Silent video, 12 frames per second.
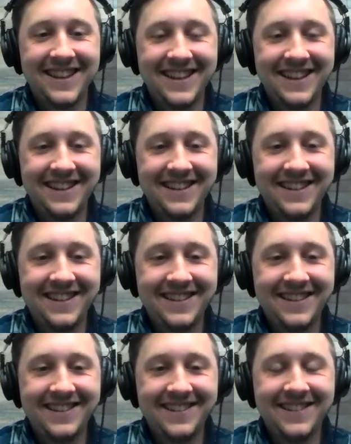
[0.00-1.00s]

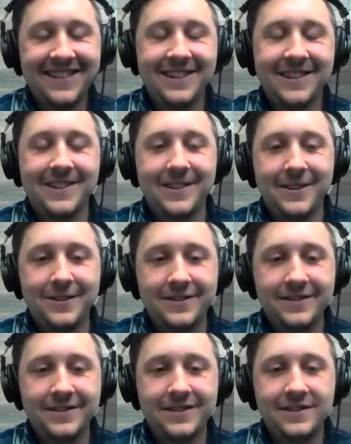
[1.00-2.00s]

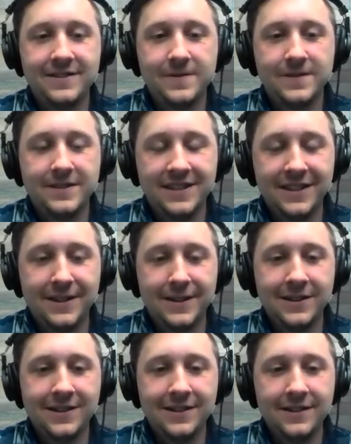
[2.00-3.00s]

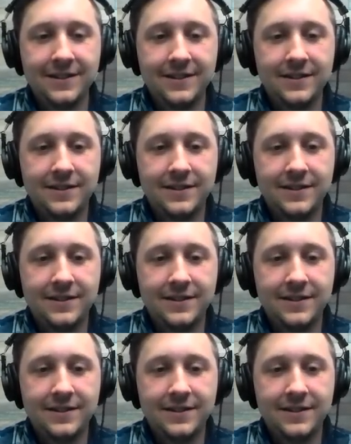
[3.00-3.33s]
The person shown says nothing.